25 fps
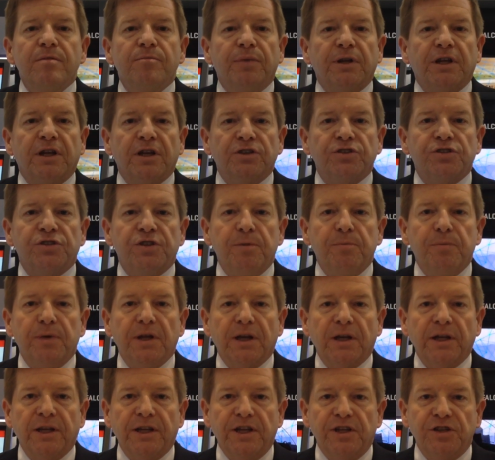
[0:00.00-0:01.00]
because the
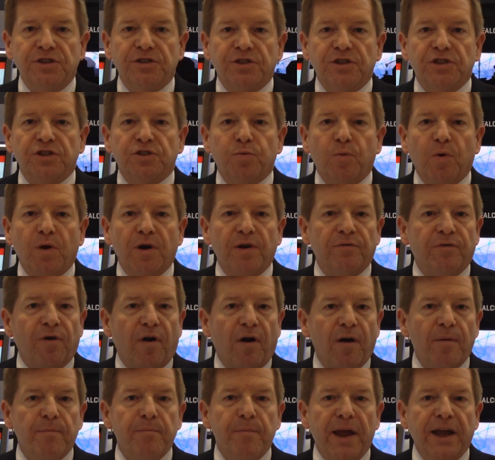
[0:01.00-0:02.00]
Middle East is one of
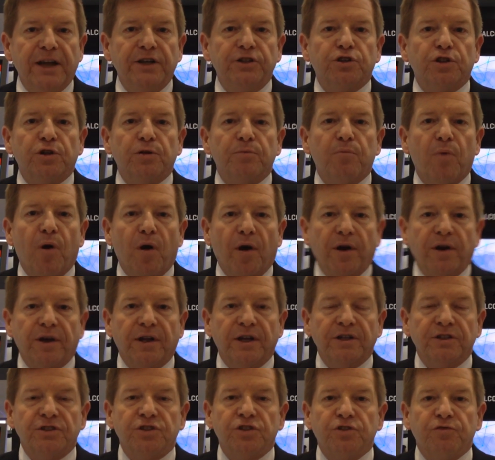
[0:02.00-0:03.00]
our major
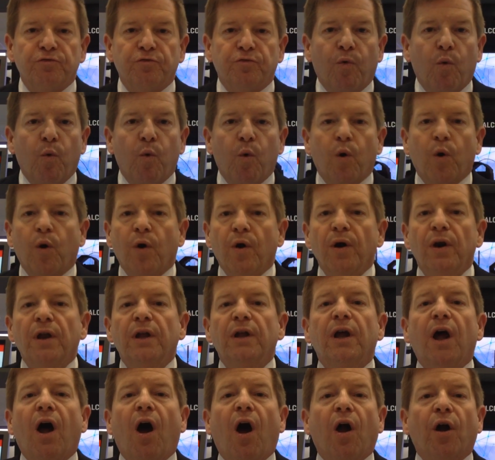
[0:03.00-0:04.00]
markets for
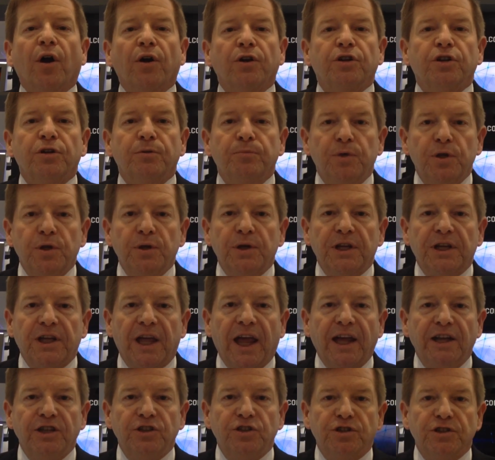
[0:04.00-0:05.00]
our
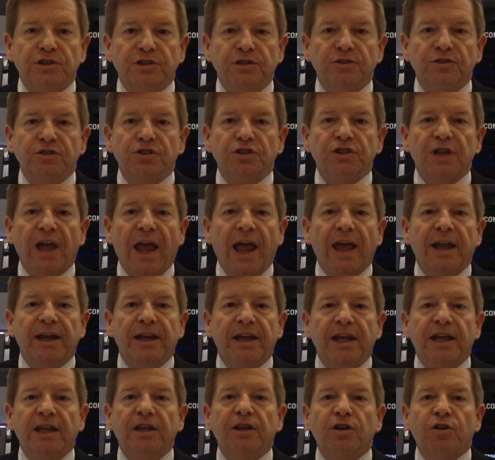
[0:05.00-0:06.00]
communications and
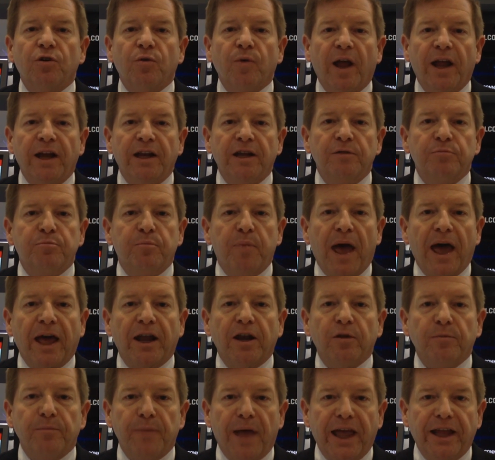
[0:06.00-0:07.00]
integrated
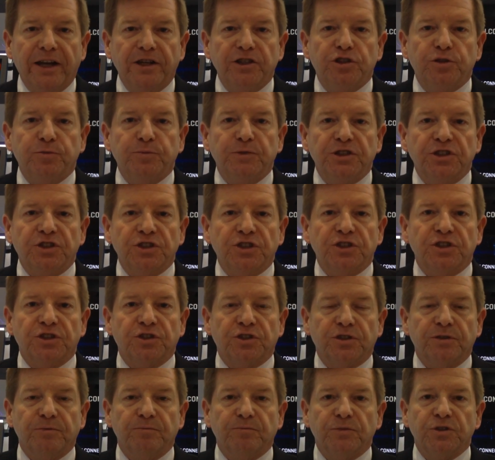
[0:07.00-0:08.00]
battle management
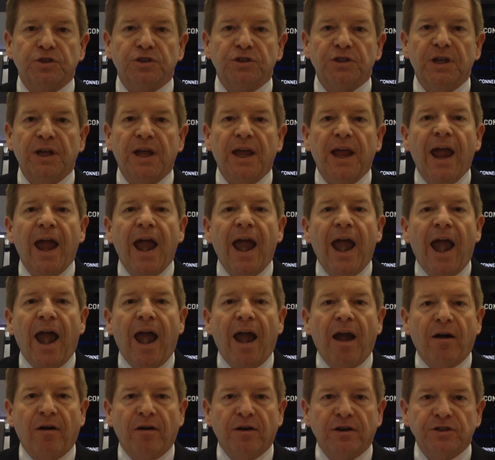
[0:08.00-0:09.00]
systems.
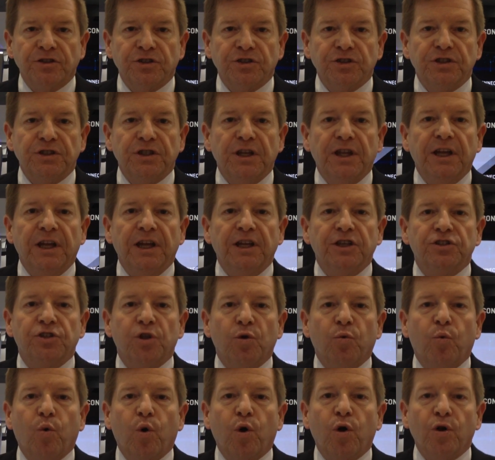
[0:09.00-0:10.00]
Harris is
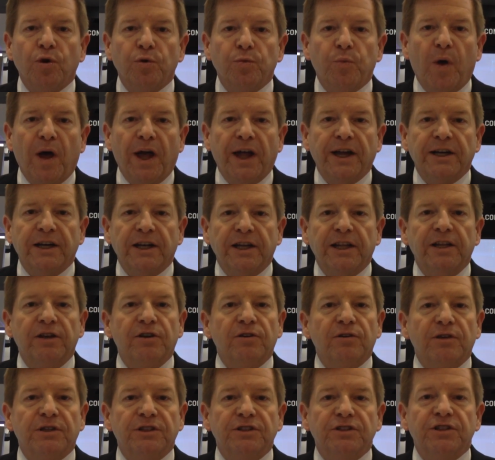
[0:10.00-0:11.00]
the worldwide
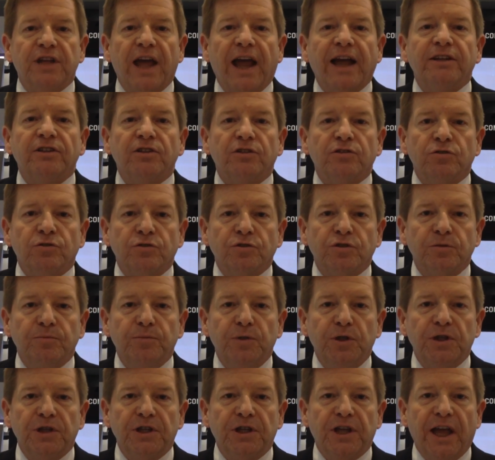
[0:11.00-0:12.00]
leader in tactical
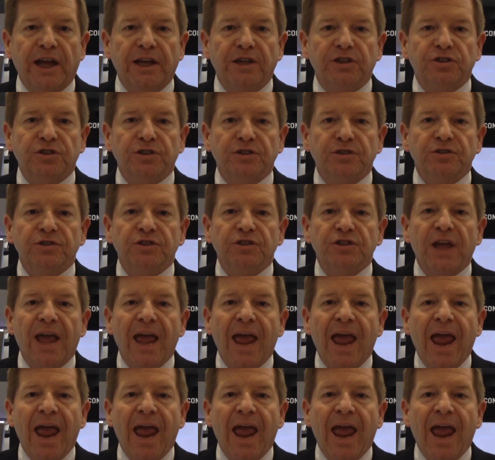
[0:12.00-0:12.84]
communications,